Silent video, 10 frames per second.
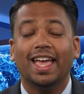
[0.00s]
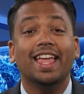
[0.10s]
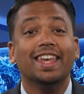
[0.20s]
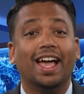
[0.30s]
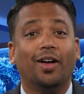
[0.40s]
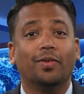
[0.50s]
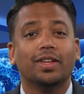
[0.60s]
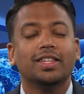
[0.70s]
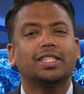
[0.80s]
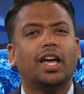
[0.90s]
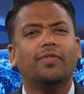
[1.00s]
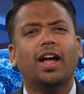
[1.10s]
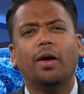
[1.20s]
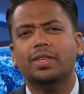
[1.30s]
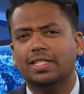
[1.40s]
And now, discover
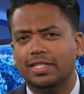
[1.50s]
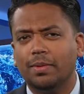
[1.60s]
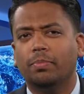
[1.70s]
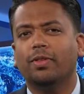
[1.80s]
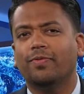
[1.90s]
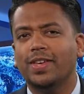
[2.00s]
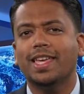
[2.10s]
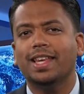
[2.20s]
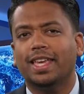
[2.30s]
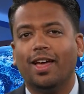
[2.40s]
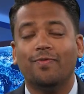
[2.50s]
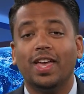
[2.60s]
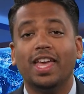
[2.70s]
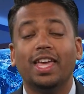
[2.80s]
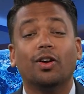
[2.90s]
how a simple vegan
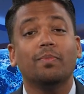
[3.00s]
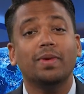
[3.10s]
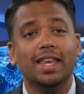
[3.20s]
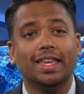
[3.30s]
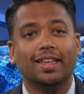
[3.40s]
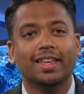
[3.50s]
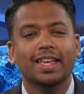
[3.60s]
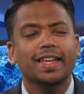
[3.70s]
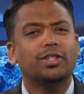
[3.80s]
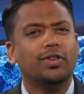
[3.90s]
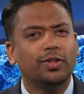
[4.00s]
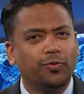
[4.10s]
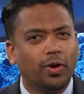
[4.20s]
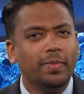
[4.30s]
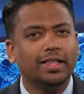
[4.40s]
cafe in Armenia is
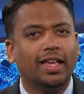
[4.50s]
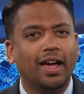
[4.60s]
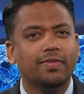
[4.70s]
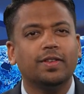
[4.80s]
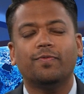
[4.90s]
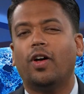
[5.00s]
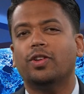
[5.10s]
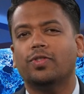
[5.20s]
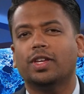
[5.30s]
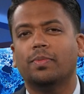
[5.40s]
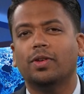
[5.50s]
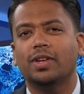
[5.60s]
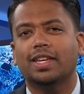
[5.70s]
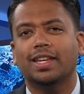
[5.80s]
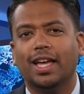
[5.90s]
transforming lives and fostering
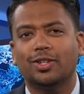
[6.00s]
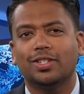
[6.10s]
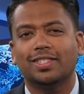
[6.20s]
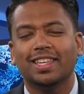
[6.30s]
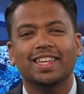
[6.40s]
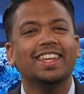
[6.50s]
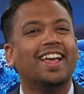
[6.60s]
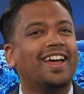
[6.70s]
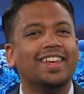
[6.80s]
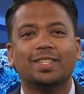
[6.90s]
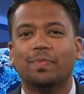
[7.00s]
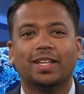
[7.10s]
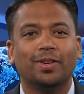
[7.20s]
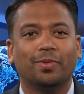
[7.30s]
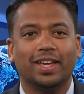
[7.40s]
community connections in
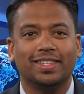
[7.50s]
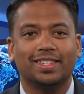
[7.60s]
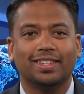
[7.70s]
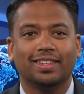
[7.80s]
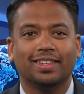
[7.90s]
unexpected ways.